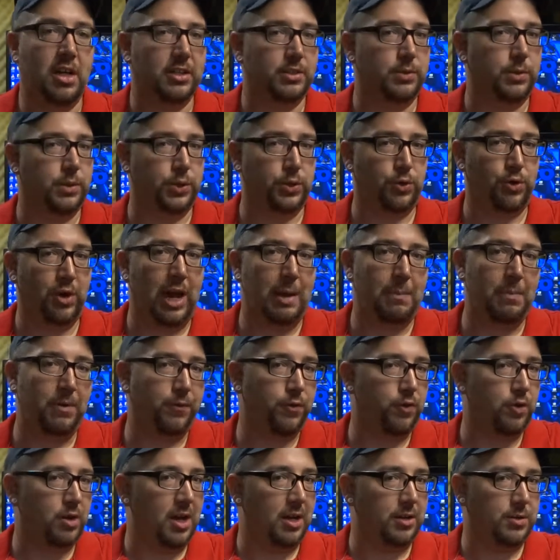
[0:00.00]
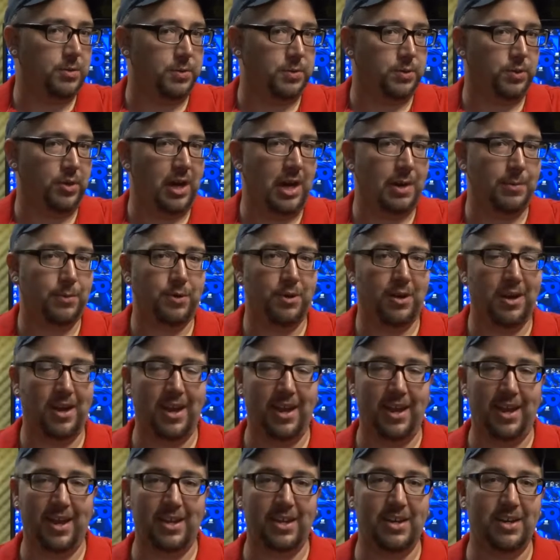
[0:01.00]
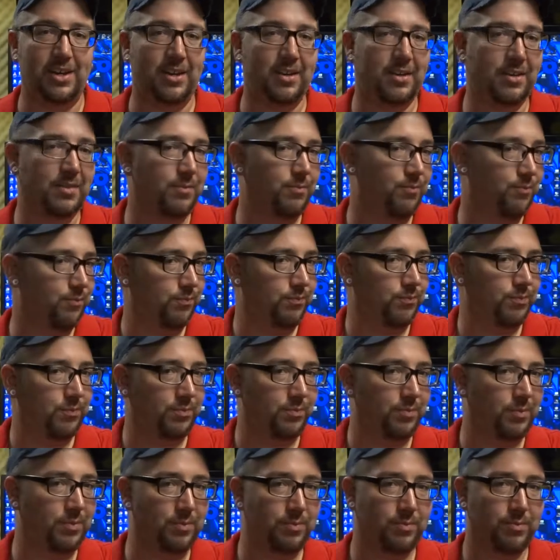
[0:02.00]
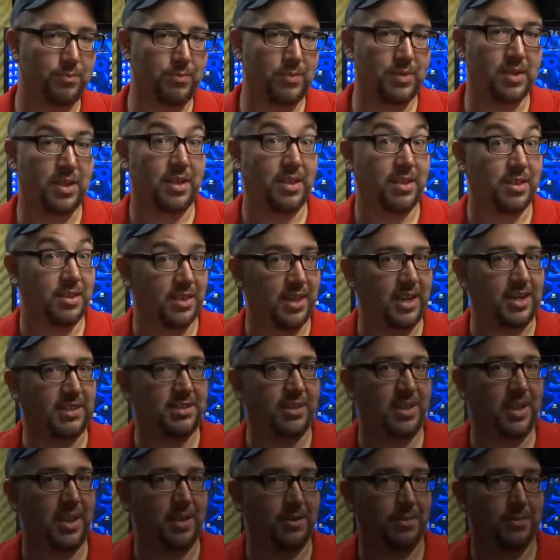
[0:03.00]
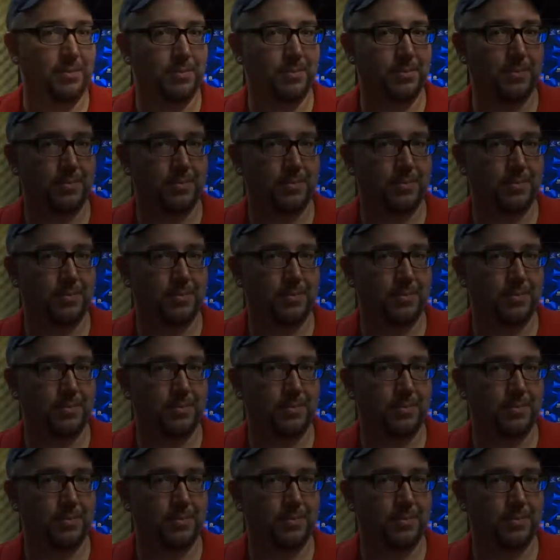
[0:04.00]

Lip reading: Subscribe if you're not a subscriber, and thanks again.